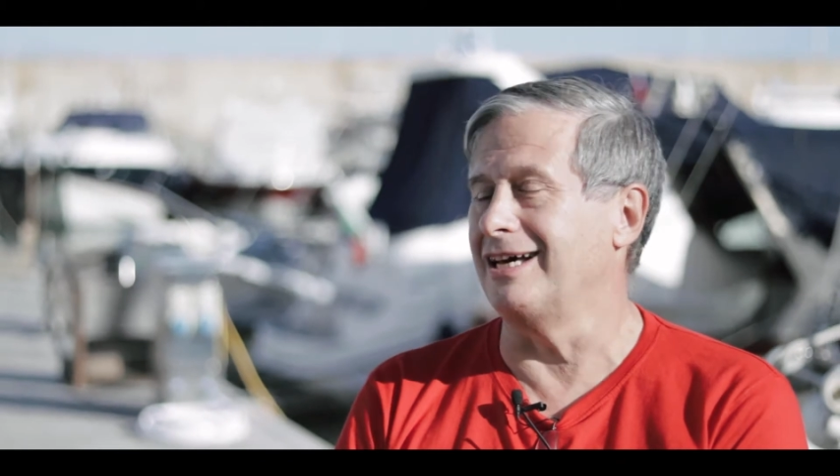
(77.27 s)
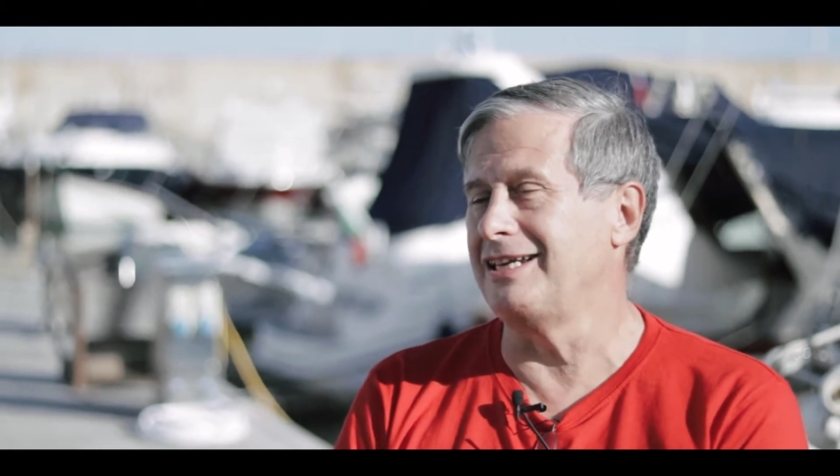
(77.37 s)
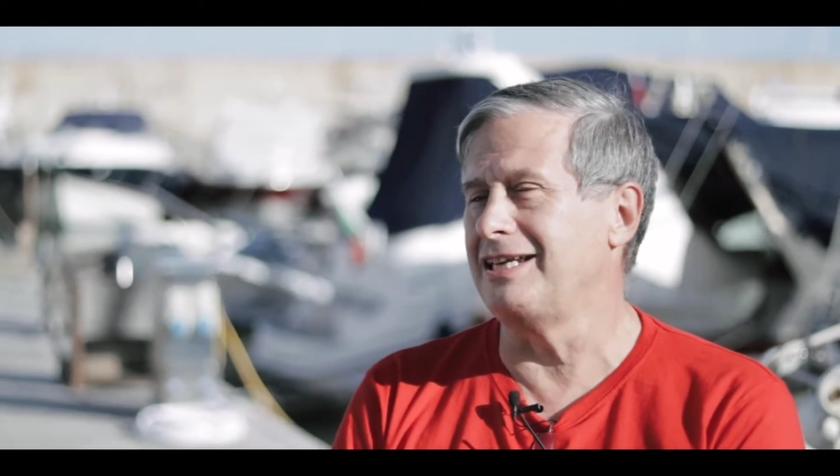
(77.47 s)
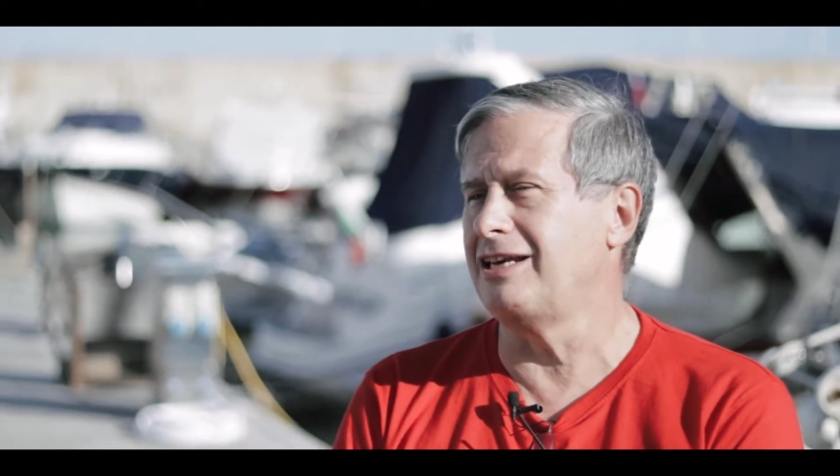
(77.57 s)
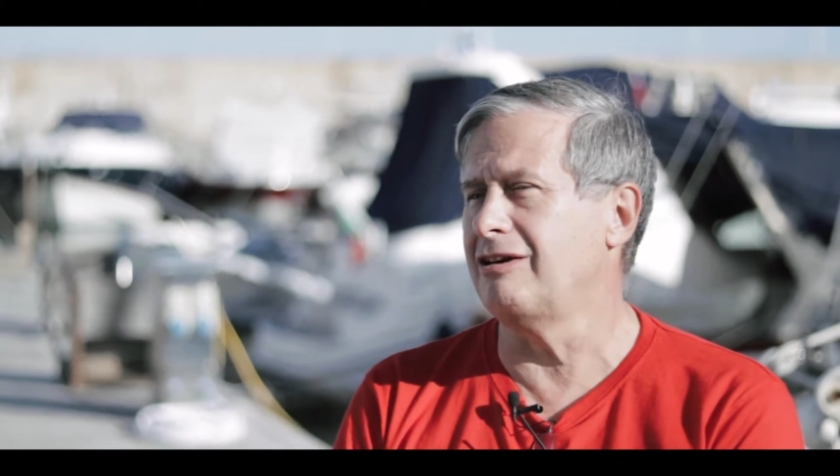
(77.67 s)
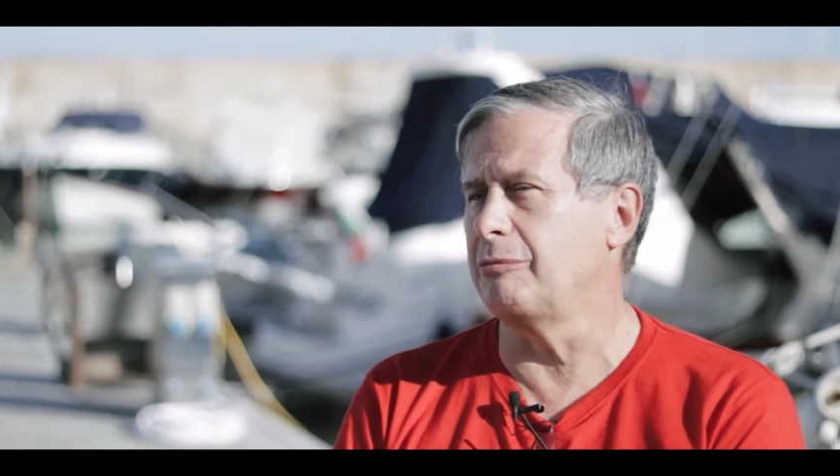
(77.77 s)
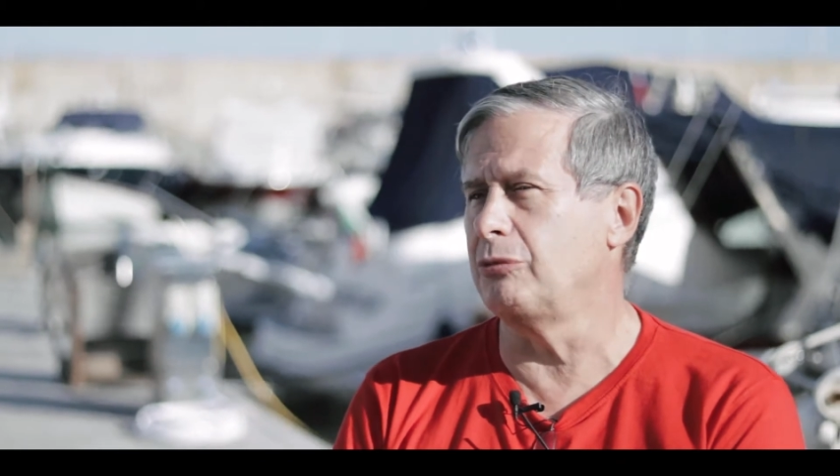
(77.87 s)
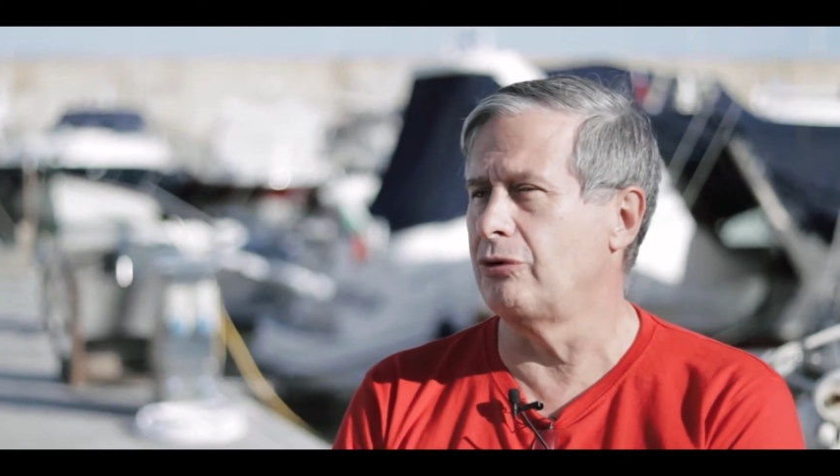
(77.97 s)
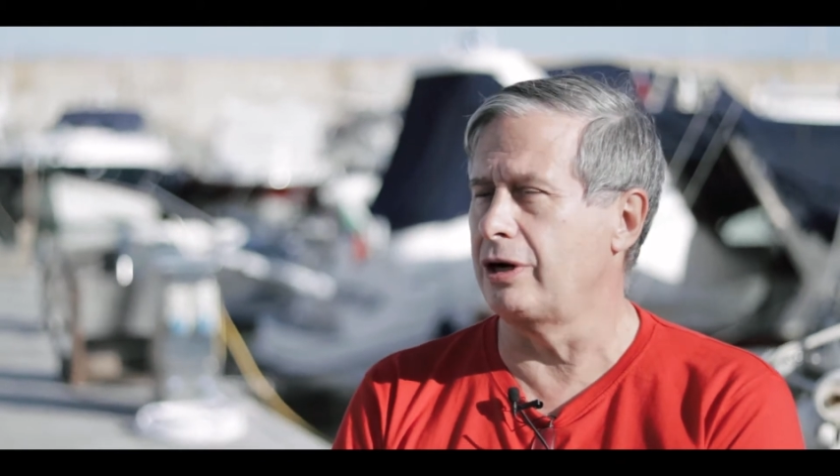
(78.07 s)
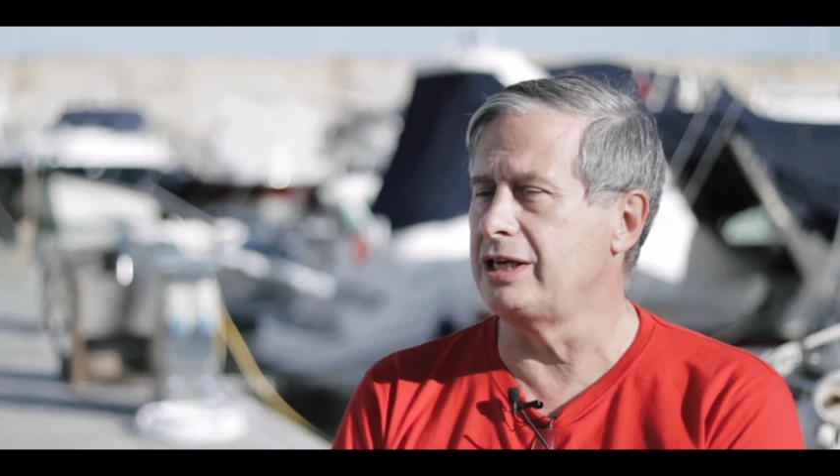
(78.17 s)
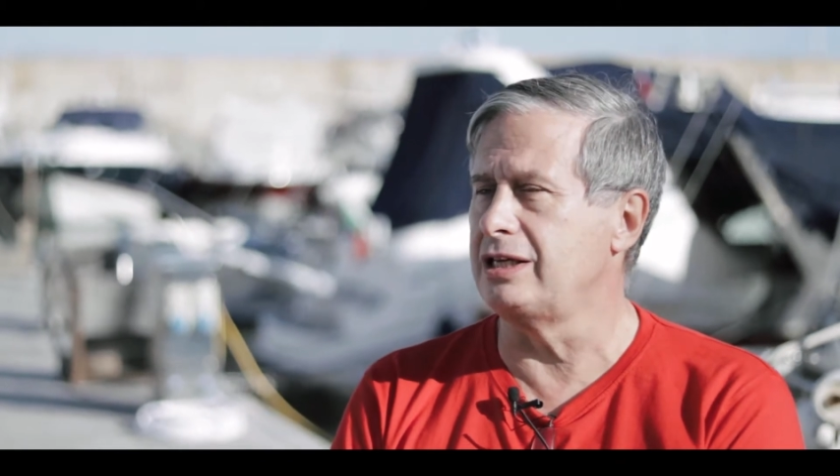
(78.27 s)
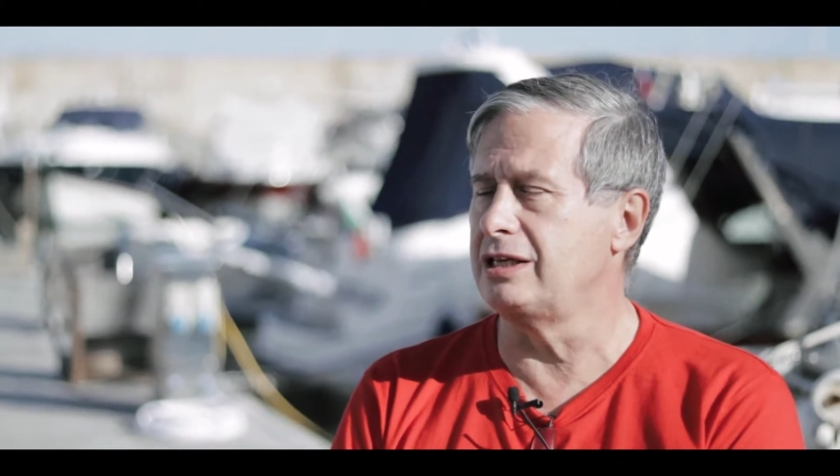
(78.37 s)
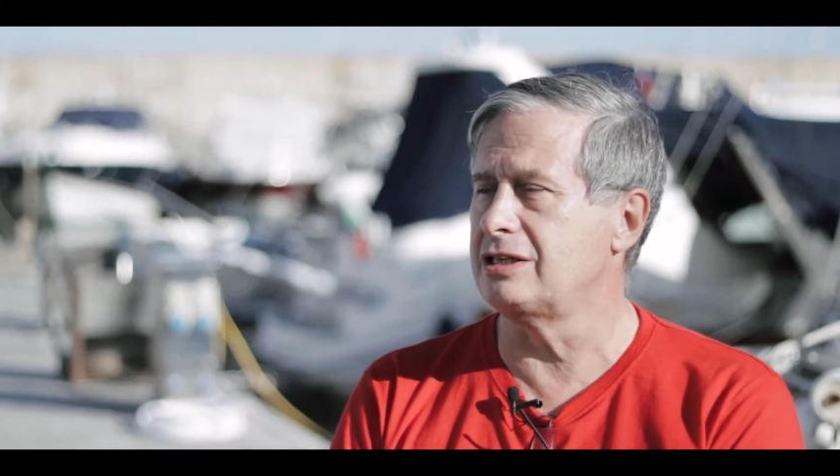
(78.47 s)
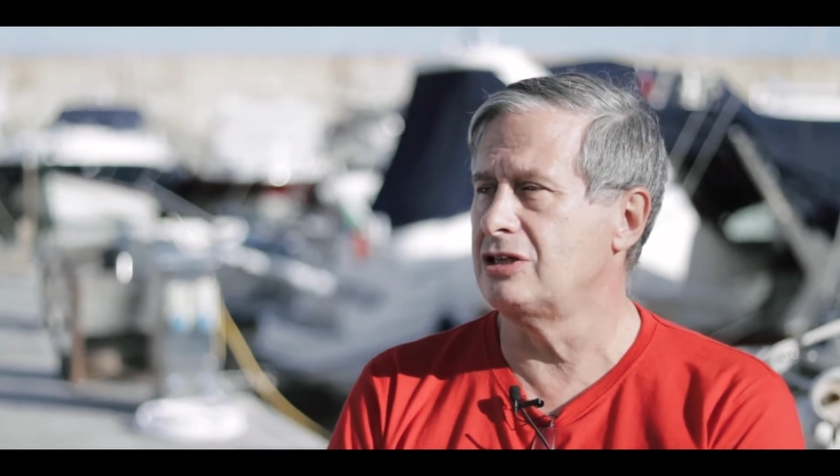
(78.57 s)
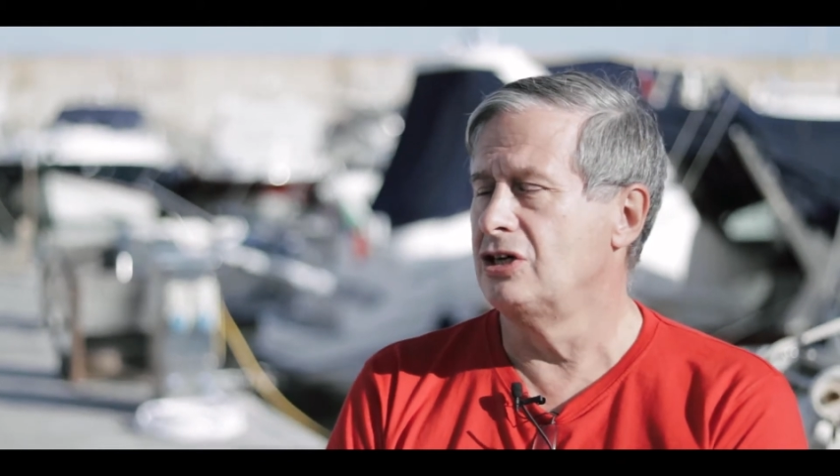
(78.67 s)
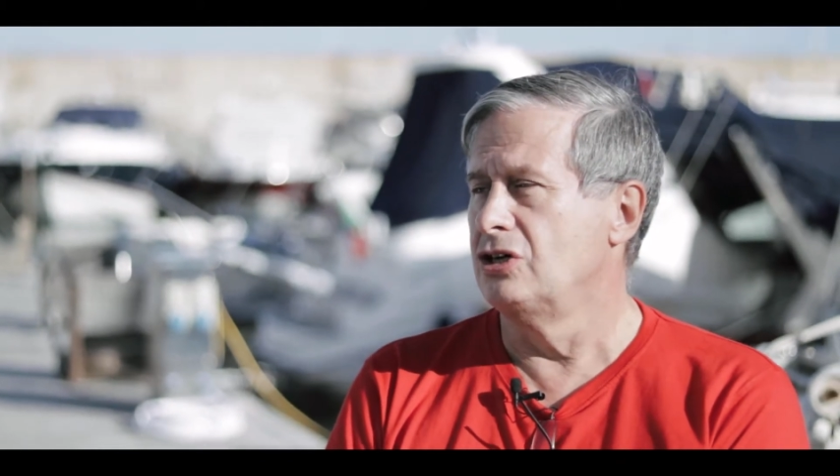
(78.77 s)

I needed to upgrade it,